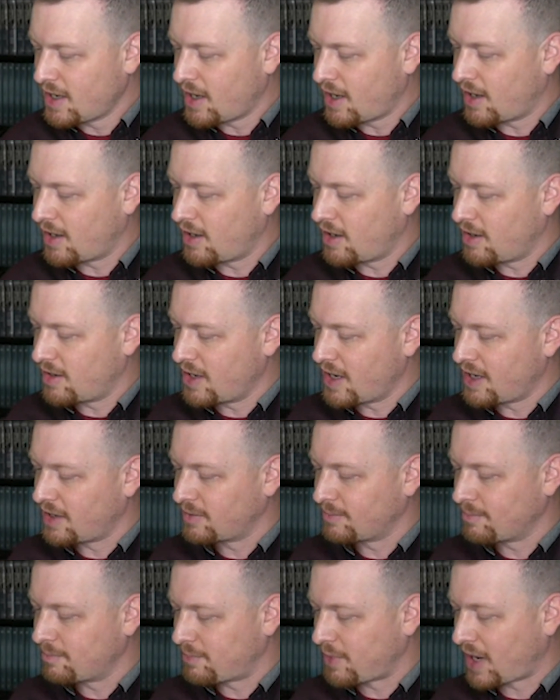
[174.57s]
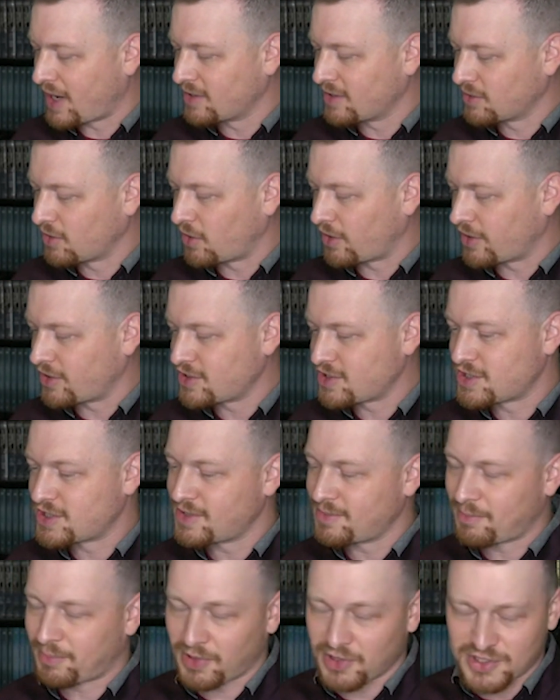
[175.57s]
and by and
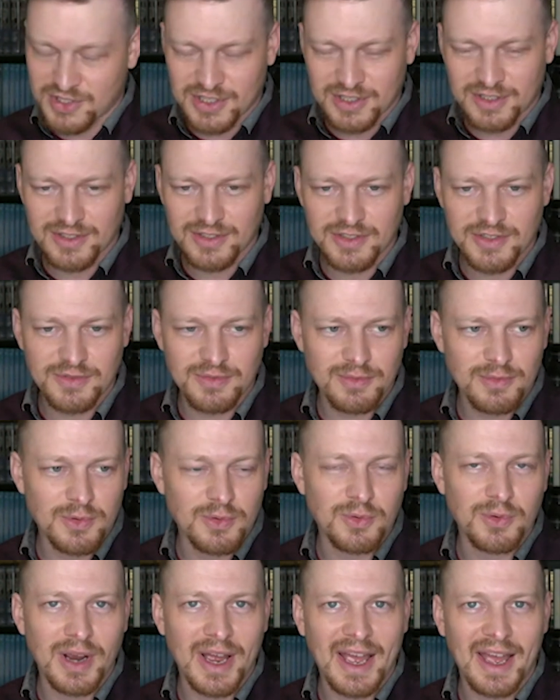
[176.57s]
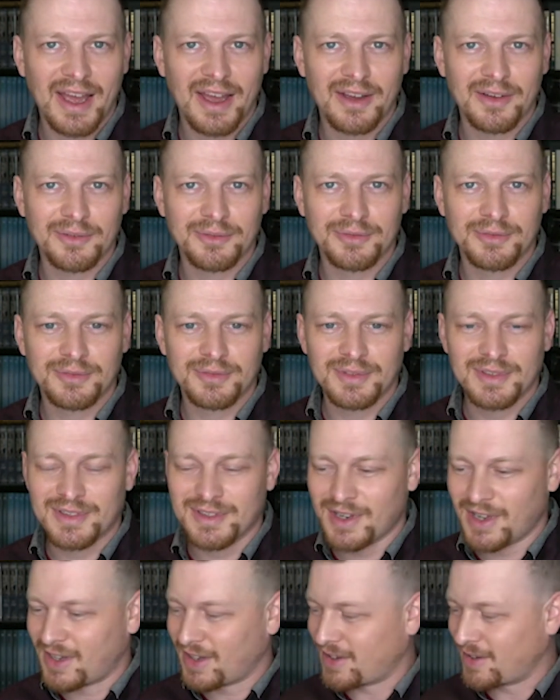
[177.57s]
large, persons who have
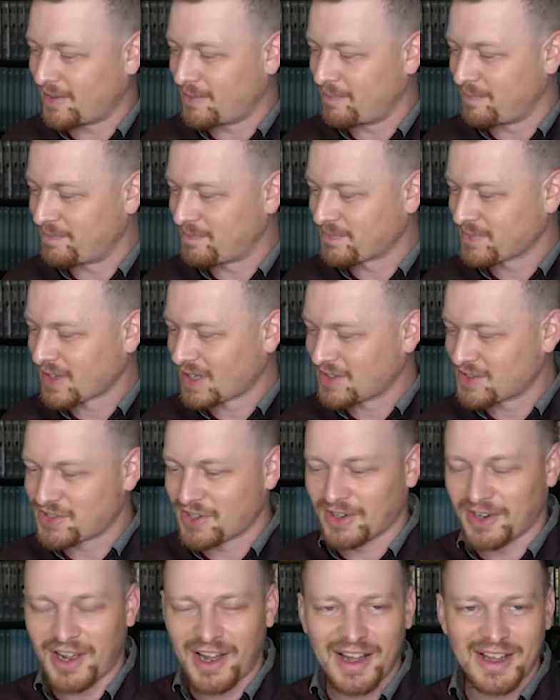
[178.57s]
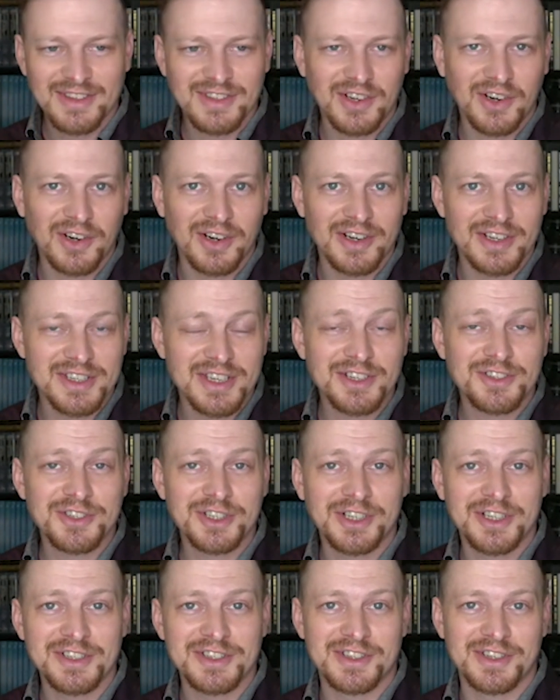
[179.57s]
Sara'at are essentially
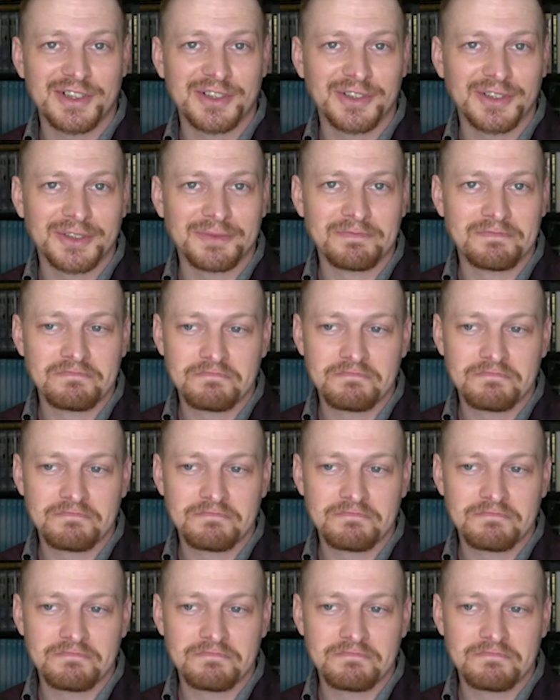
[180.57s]
considered